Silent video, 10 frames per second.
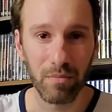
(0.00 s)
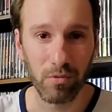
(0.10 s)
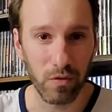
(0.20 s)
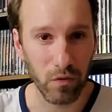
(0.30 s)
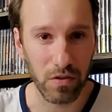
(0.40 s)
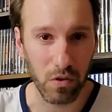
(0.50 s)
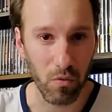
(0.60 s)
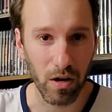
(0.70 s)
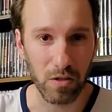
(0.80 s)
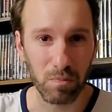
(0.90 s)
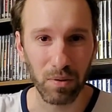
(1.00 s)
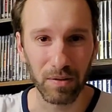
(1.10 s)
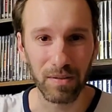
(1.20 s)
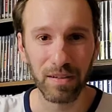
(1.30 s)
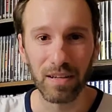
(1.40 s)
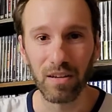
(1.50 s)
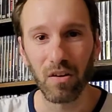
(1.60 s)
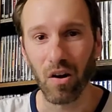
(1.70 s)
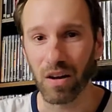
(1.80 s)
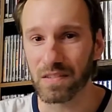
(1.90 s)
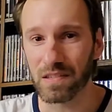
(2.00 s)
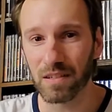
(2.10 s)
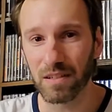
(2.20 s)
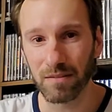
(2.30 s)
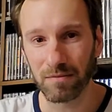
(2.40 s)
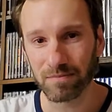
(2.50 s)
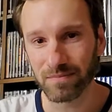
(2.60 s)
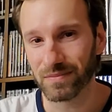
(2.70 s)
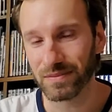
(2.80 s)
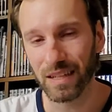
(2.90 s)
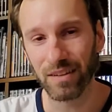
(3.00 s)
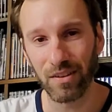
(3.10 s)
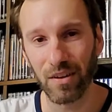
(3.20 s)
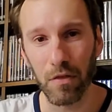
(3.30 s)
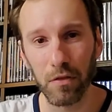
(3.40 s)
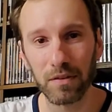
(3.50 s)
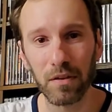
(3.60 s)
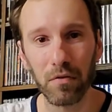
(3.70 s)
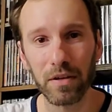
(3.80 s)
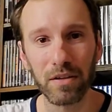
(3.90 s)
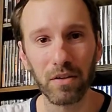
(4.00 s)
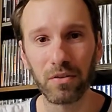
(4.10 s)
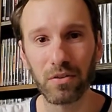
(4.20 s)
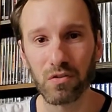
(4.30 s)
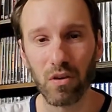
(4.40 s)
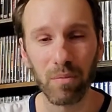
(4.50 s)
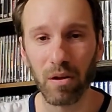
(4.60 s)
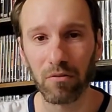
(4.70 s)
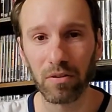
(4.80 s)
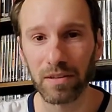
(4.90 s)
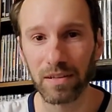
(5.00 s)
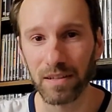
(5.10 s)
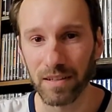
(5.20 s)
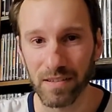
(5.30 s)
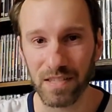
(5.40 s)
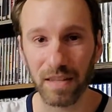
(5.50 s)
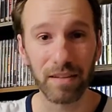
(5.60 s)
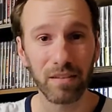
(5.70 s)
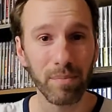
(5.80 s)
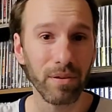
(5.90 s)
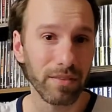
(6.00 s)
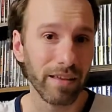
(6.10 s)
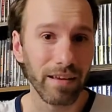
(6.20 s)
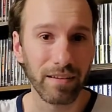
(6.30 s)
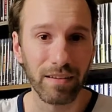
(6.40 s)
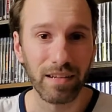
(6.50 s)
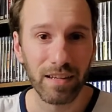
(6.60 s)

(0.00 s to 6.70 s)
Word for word: It was fun to watch, but Asuka, I don't know. I think they already killed her, so I'm not really psyched about that.